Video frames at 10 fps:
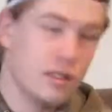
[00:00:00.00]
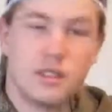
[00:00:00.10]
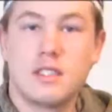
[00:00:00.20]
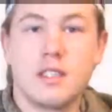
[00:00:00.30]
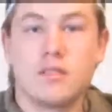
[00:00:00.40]
the
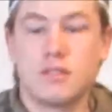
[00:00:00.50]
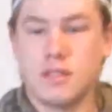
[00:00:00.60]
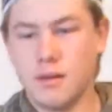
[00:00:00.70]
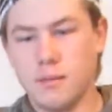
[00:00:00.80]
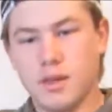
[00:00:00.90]
seals
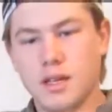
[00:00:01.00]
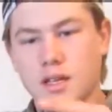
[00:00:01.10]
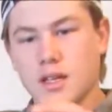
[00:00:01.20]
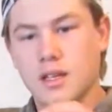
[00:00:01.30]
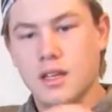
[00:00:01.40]
up.
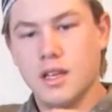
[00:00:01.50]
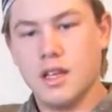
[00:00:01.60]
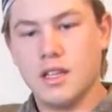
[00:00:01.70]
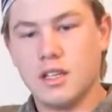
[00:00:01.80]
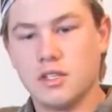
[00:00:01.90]
You